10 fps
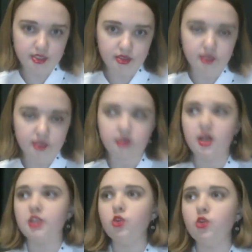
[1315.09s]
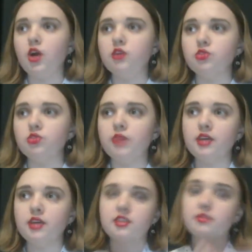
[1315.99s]
I know how to
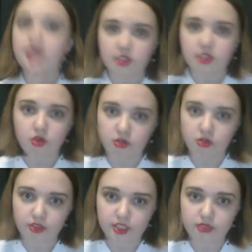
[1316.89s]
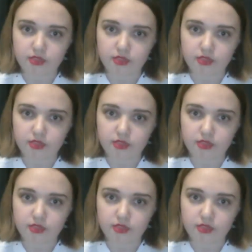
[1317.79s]
make dramatic conflict